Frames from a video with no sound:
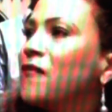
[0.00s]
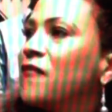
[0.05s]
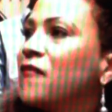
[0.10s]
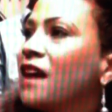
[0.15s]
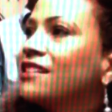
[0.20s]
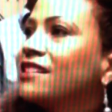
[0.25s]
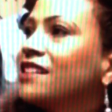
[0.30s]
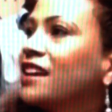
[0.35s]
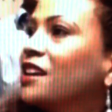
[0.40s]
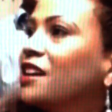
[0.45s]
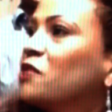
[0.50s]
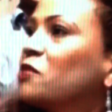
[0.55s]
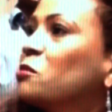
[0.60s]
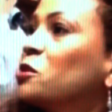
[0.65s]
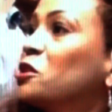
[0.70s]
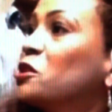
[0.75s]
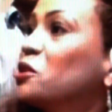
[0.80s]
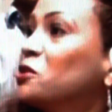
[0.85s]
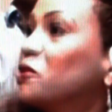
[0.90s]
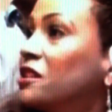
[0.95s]
I'm now executive
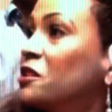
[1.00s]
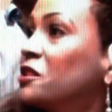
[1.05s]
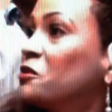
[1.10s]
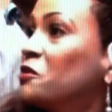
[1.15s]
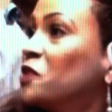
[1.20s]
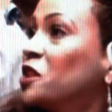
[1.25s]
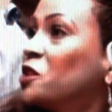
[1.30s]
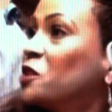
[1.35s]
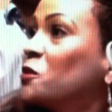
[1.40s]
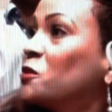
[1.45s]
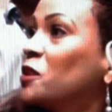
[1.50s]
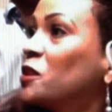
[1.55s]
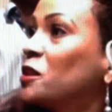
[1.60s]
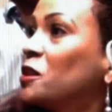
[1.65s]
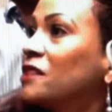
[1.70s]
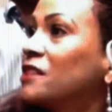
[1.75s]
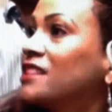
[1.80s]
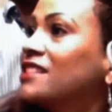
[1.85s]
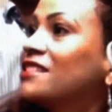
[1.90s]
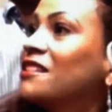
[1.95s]
producing a feature film
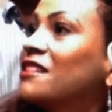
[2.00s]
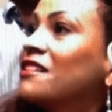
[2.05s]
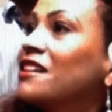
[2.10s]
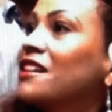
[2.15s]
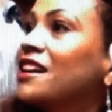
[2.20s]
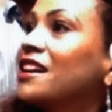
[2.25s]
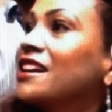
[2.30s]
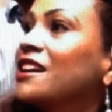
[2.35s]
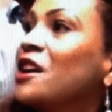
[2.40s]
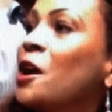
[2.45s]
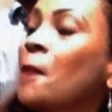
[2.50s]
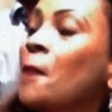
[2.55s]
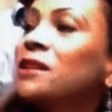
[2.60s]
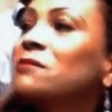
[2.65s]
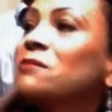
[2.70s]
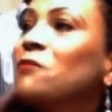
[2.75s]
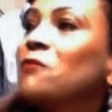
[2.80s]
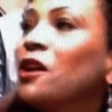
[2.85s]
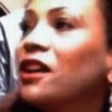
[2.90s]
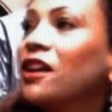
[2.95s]
that's starring
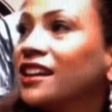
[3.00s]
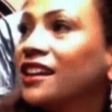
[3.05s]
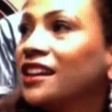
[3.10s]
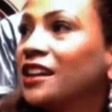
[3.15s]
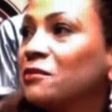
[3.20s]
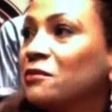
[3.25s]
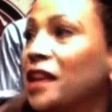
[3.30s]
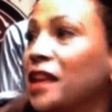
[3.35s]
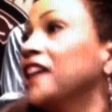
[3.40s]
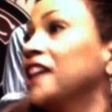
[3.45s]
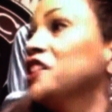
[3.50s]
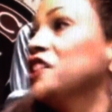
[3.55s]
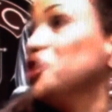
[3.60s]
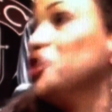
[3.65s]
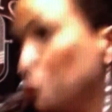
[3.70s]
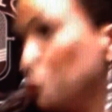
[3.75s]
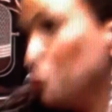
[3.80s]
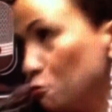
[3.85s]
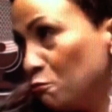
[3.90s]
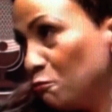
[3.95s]
Ms. Marla Gibbs and
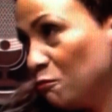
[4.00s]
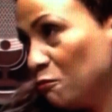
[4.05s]
you,